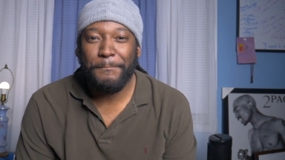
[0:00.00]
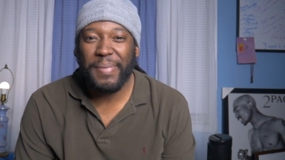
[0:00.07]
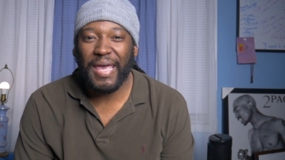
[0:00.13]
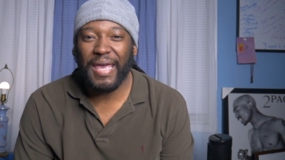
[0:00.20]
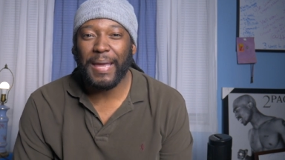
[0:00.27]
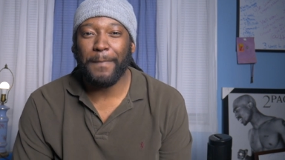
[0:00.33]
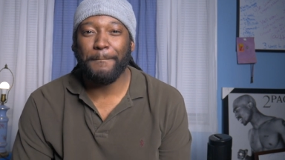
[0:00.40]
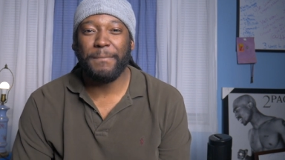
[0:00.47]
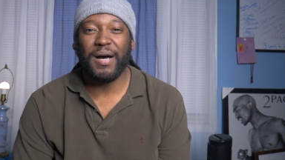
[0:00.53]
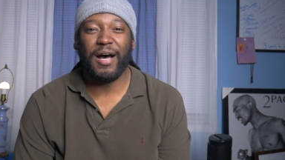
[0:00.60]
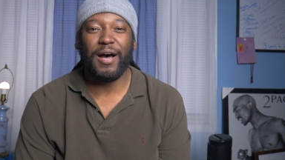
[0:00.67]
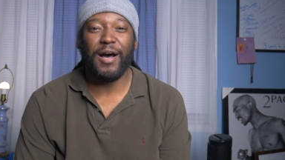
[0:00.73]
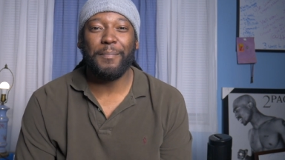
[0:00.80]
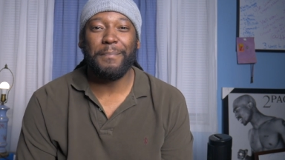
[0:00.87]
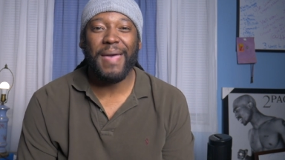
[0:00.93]
big
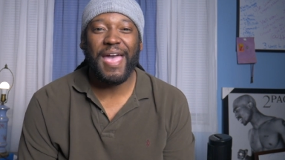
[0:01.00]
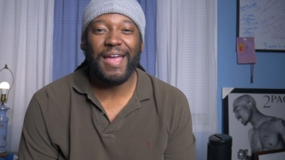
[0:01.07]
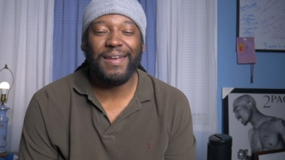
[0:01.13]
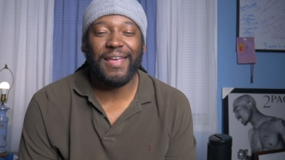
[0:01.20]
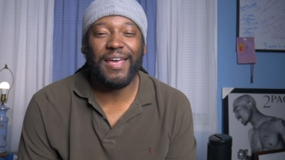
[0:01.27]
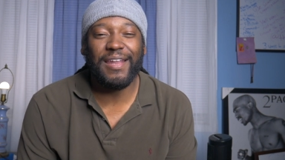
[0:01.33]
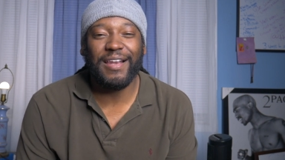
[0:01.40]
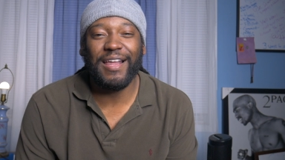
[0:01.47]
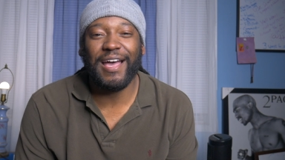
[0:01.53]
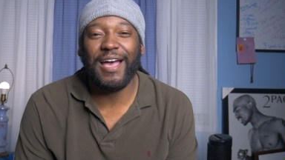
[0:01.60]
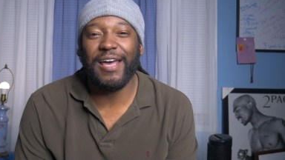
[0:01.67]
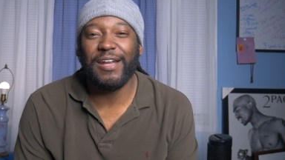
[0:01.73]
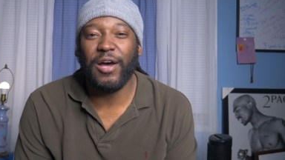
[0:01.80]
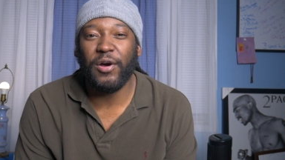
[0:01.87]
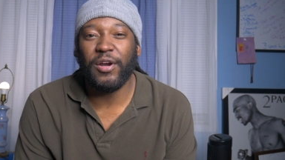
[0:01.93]
bomb Mac Daddy
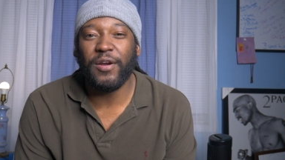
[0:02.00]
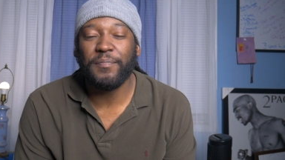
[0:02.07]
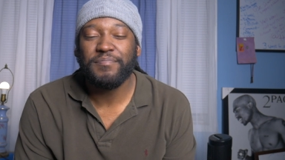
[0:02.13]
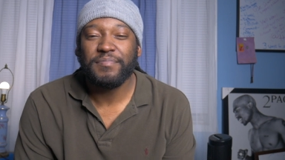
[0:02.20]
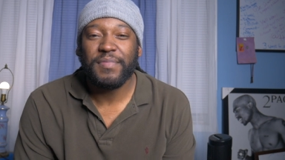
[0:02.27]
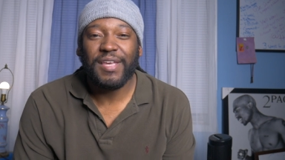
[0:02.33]
line on her,